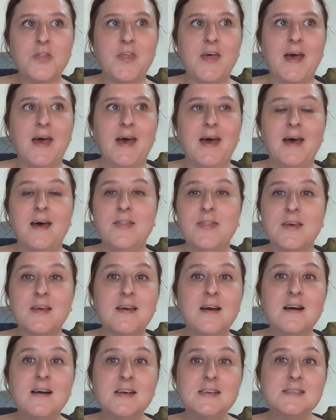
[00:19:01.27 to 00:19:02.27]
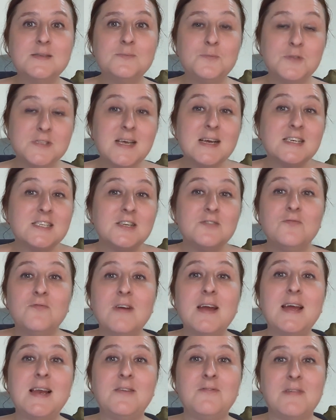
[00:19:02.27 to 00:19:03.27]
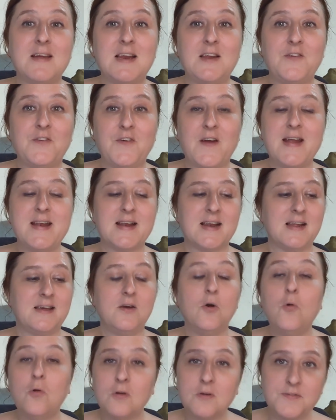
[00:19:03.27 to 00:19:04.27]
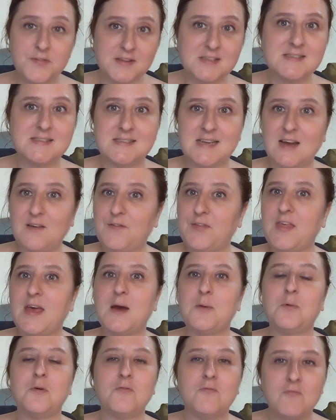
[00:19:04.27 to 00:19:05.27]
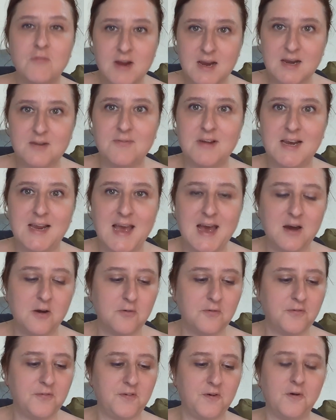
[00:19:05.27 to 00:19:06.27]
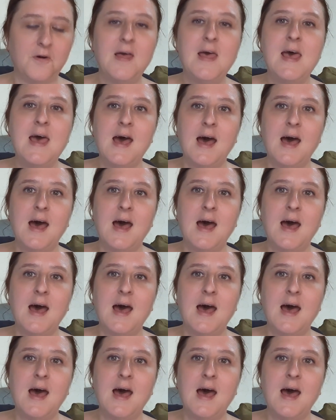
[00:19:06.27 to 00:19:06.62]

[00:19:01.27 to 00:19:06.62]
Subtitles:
there and the guy was actually really friendly. All of the staff there were really helpful.